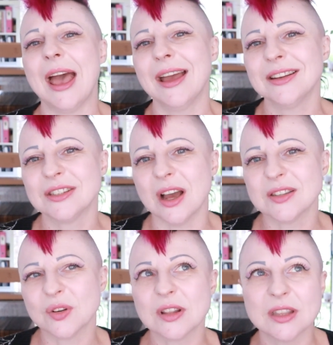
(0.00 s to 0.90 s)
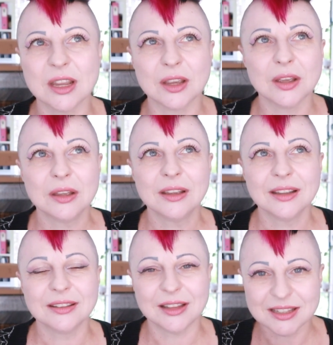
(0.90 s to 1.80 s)
And I sort of think
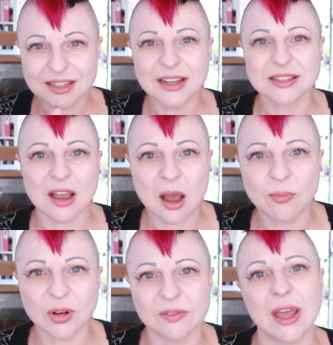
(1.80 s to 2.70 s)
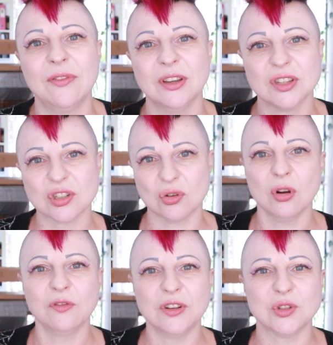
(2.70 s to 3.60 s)
that's an example of having a
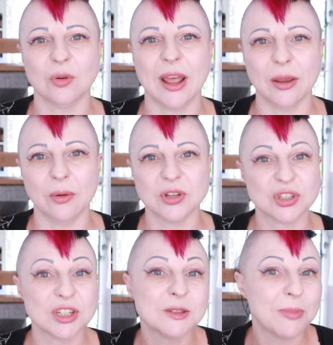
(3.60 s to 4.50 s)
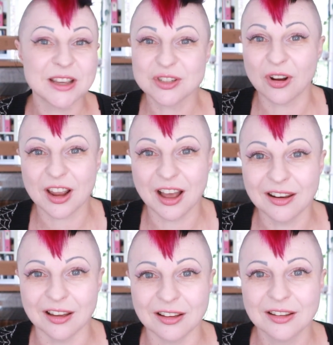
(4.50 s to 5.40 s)
strong visual language just based on
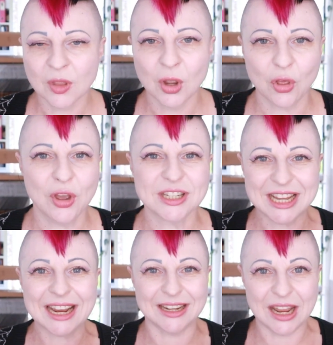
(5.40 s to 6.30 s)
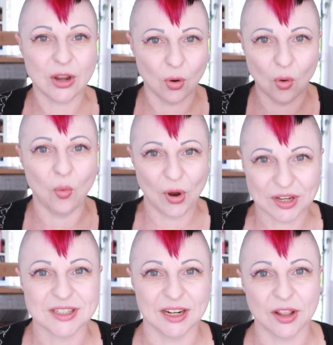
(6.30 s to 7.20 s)
color, although her technique all
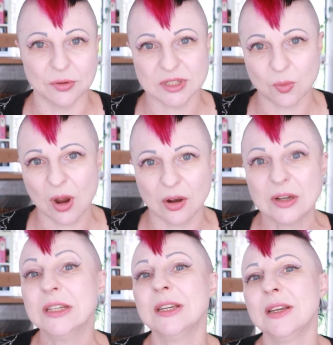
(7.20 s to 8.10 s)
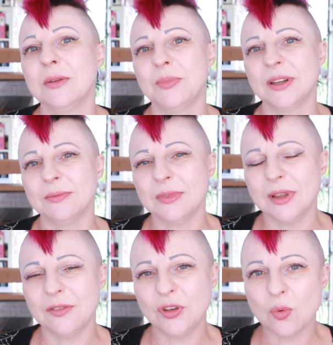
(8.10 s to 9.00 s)
works together as well. But
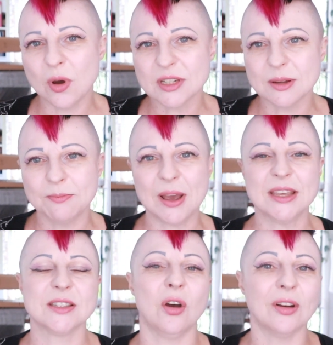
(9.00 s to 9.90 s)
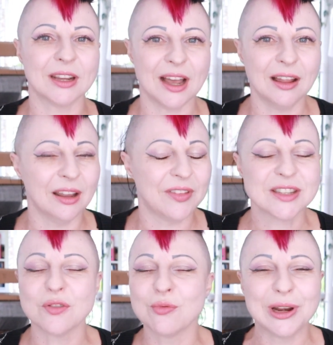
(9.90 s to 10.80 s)
if you want to base it on color,
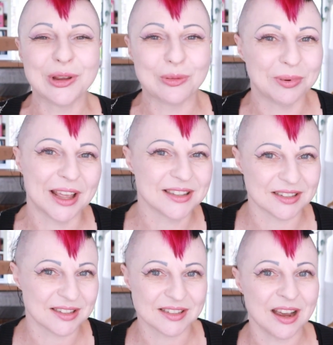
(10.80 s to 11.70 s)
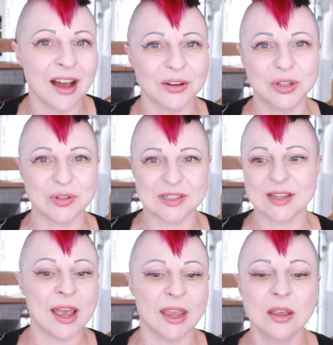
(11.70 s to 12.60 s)
that's a really good place to start. You could
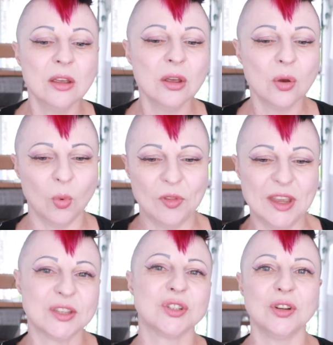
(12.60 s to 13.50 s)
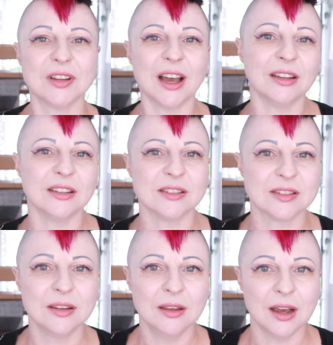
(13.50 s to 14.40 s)
say, well, these 2
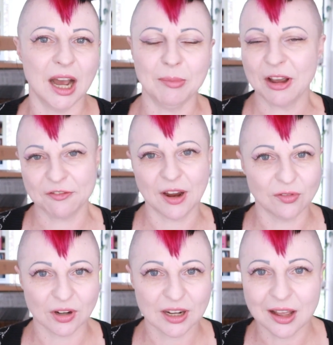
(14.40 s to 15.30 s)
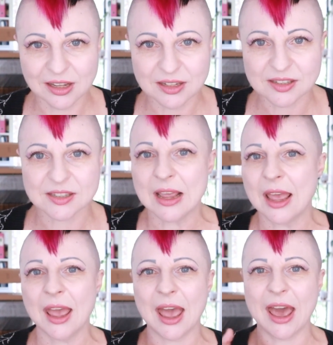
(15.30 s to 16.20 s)
colors are my favorite colors,
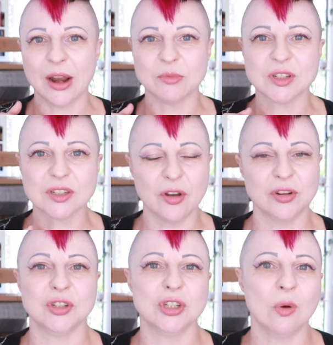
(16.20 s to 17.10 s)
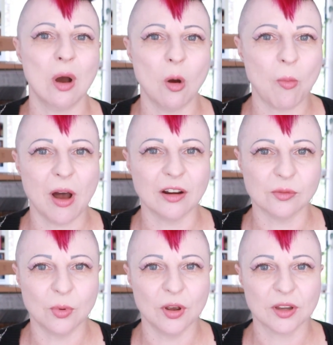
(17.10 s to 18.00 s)
and I'm just going to do a whole pile
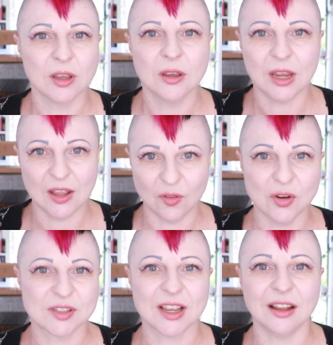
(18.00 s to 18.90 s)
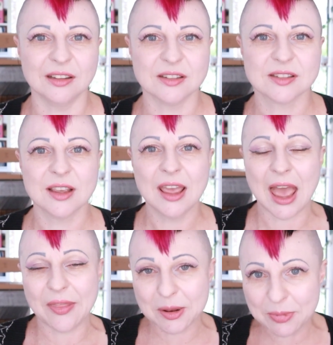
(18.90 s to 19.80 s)
of work in those colors,
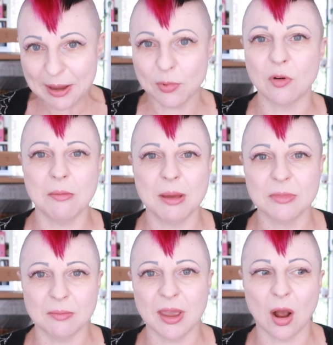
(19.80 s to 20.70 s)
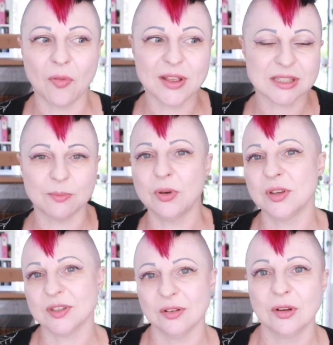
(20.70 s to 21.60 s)
and then people remember me, oh, that's the
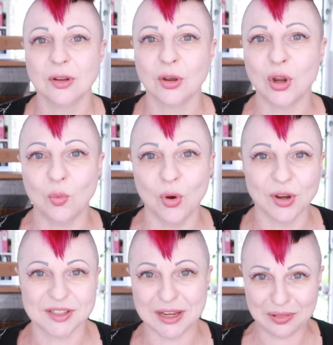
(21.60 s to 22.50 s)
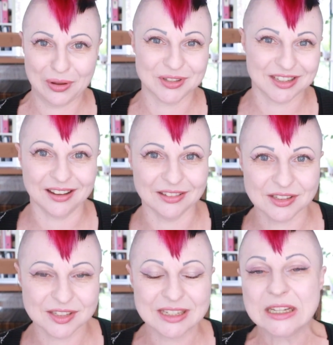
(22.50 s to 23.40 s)
person who works in those
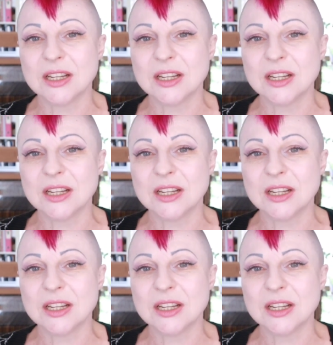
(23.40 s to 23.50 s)
colors.